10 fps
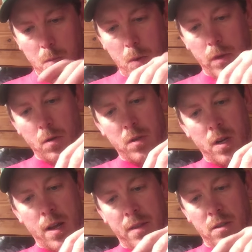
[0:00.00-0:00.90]
Put those
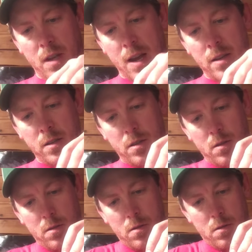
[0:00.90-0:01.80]
in on the sides.
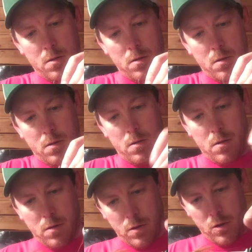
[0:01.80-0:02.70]

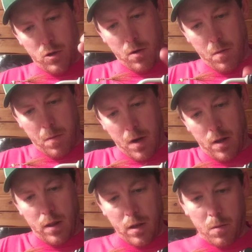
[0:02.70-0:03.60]
Just trim them a
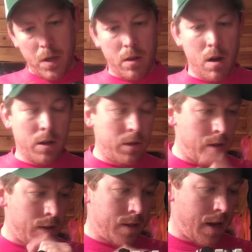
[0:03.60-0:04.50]
little bit longer
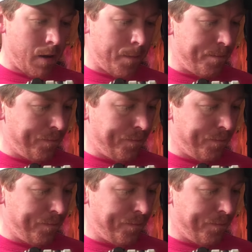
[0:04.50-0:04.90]
than the tail.